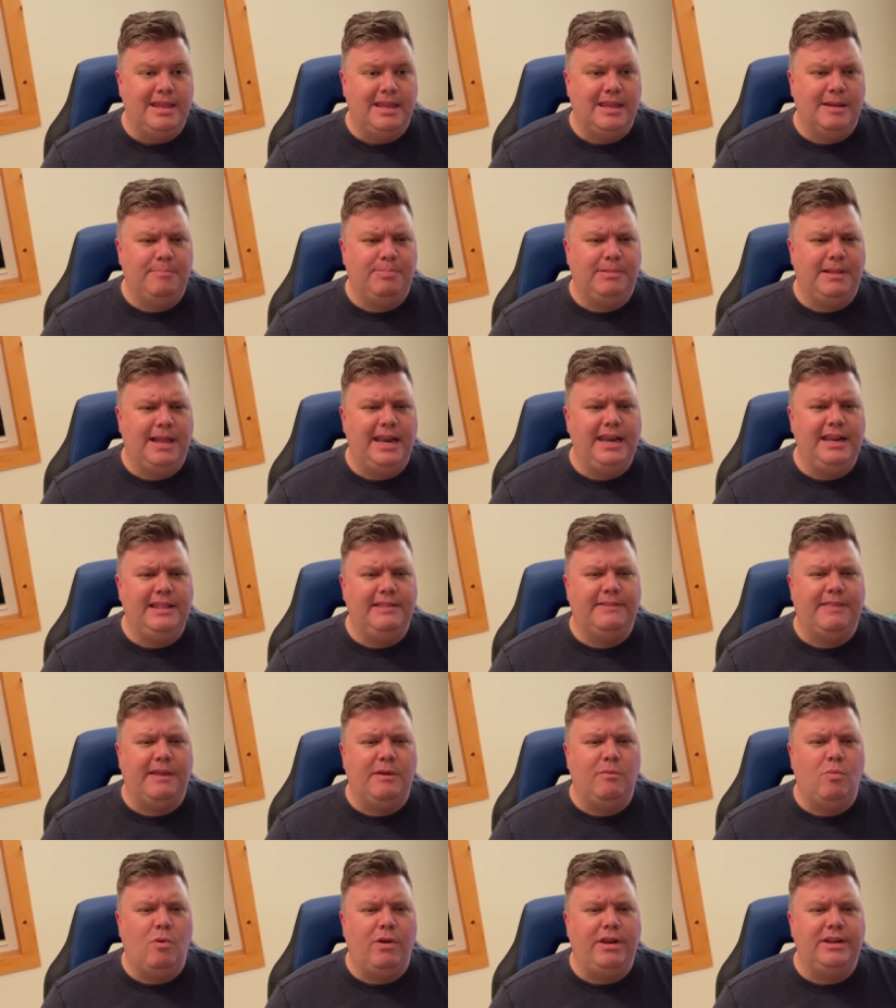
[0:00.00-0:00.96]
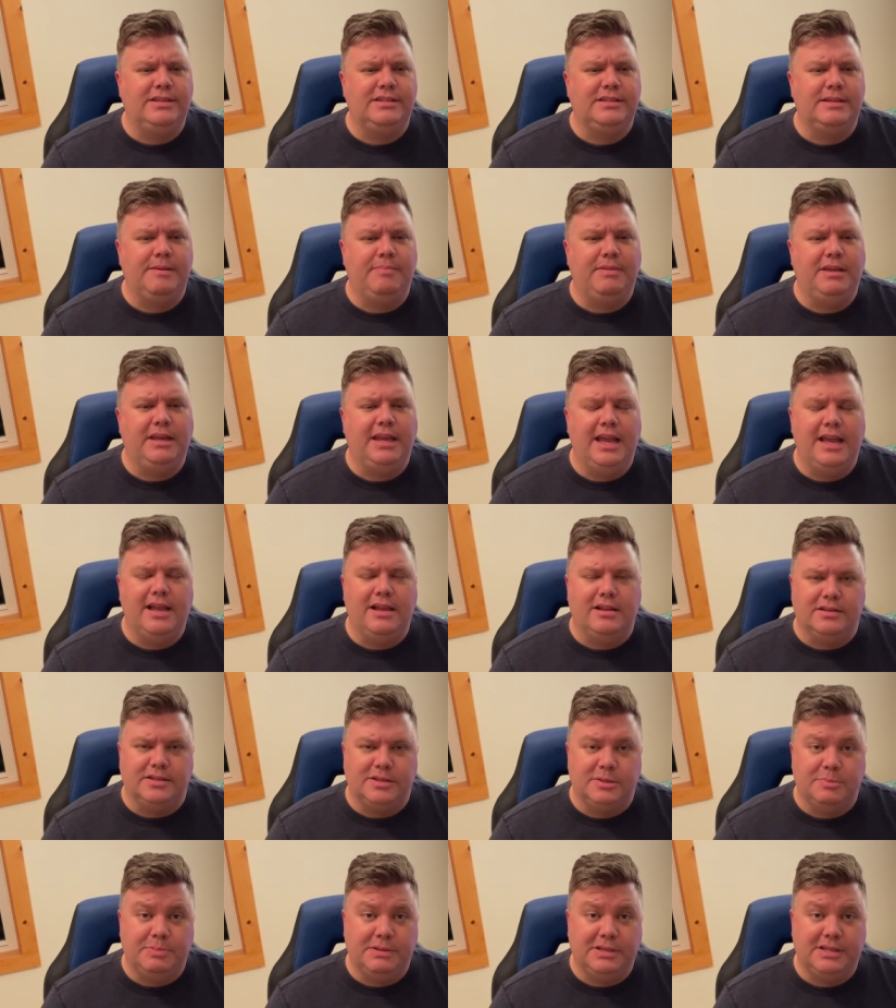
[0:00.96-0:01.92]
complaining that they wanted something
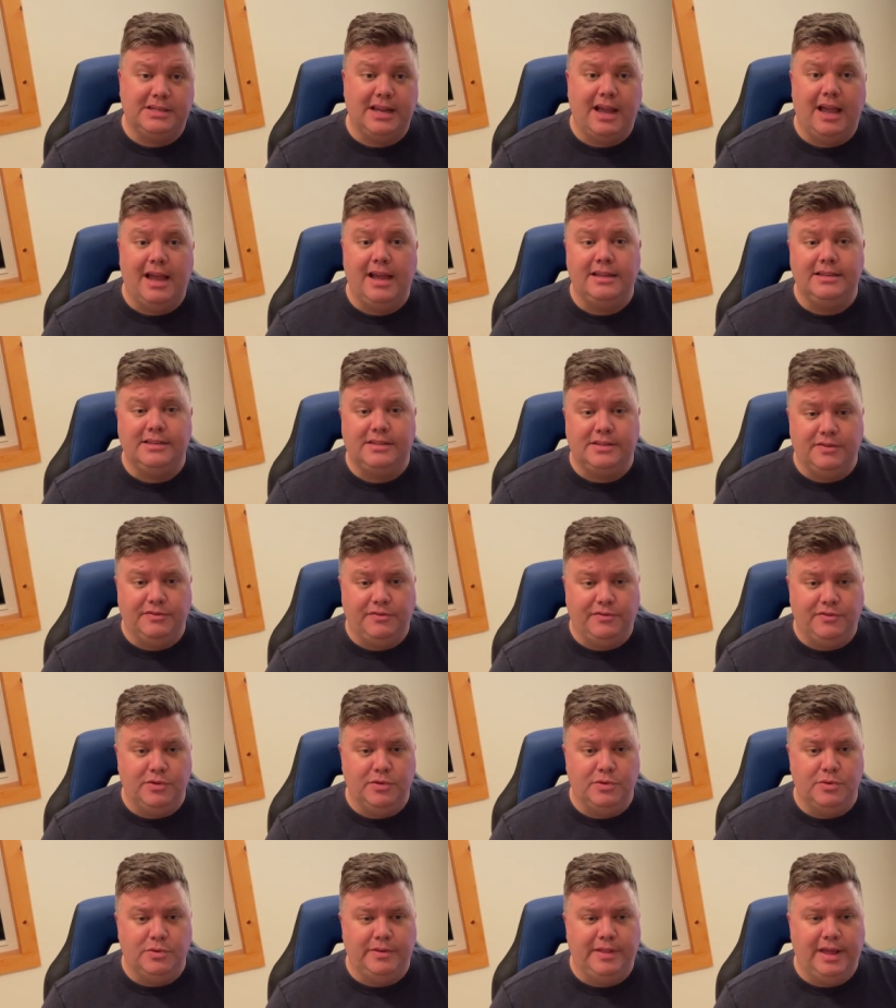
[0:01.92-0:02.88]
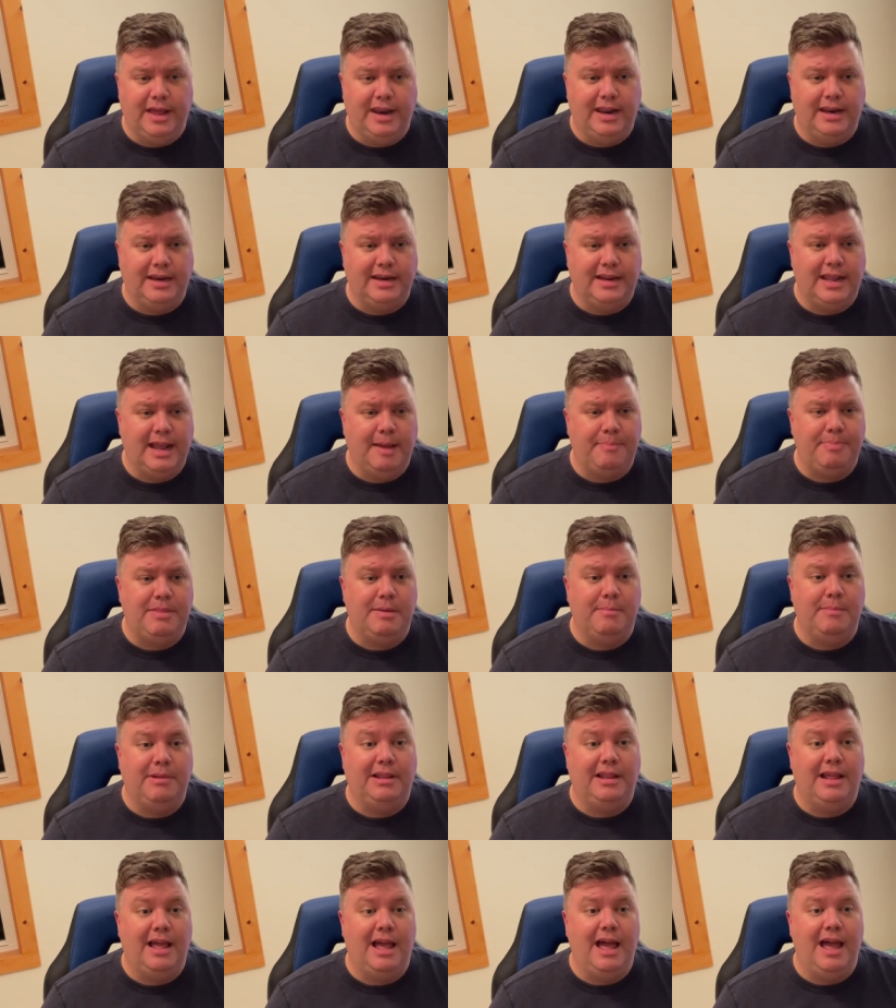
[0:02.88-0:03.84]
else besides the food that had kept them
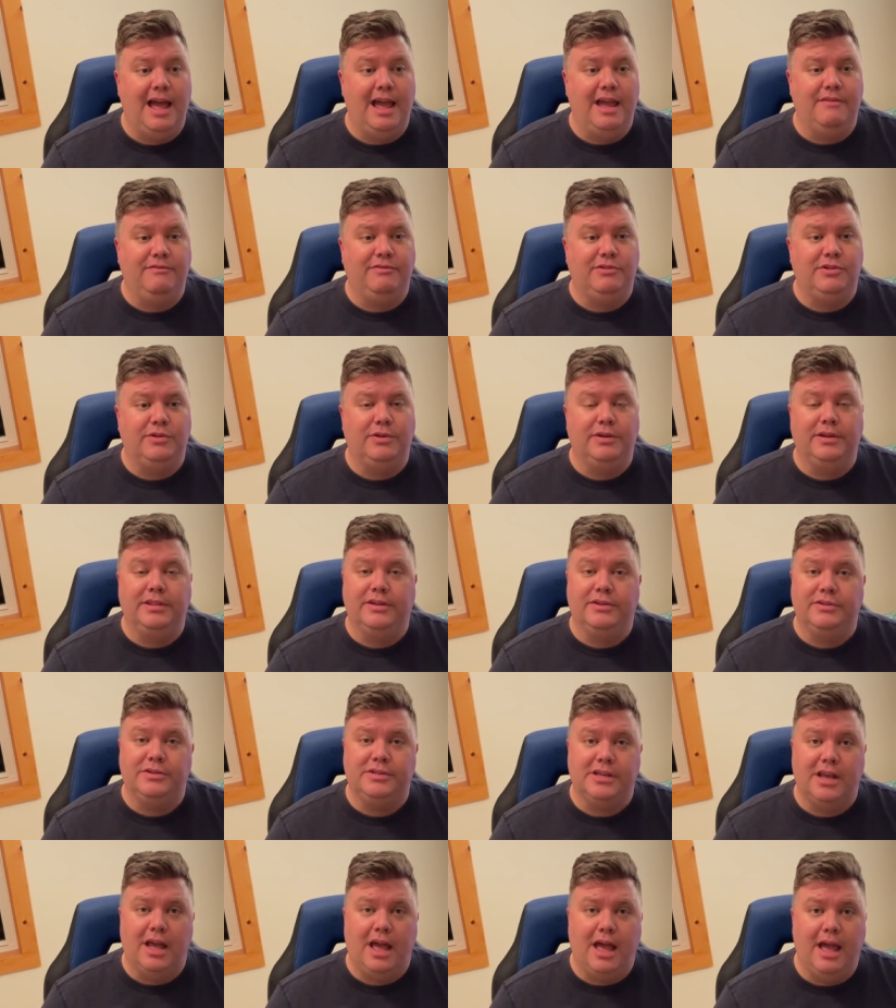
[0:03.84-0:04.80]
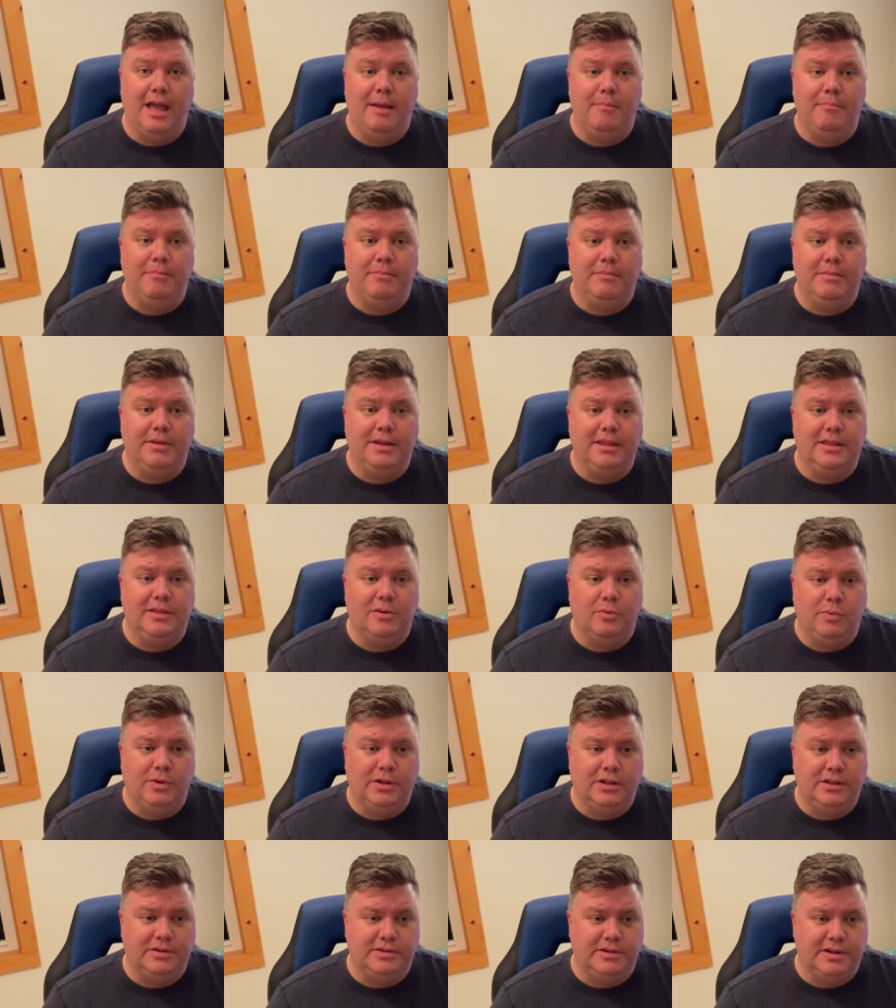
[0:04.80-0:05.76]
alive during their time in the
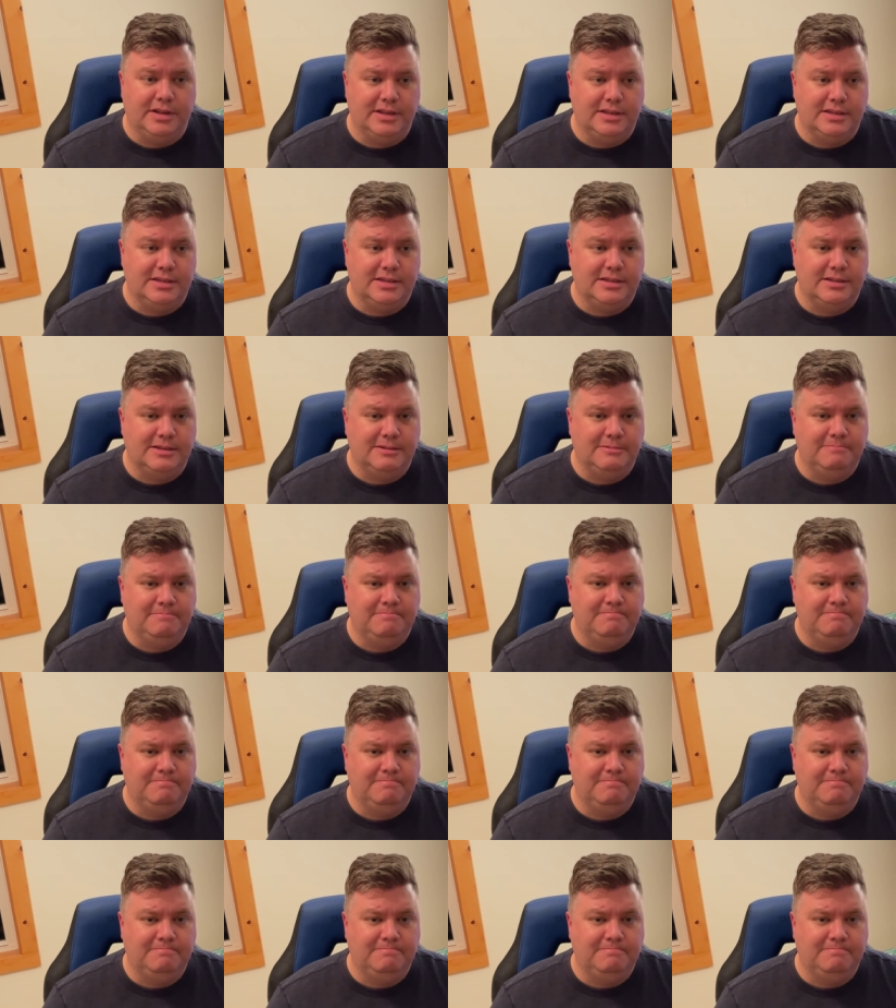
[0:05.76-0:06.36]
wilderness.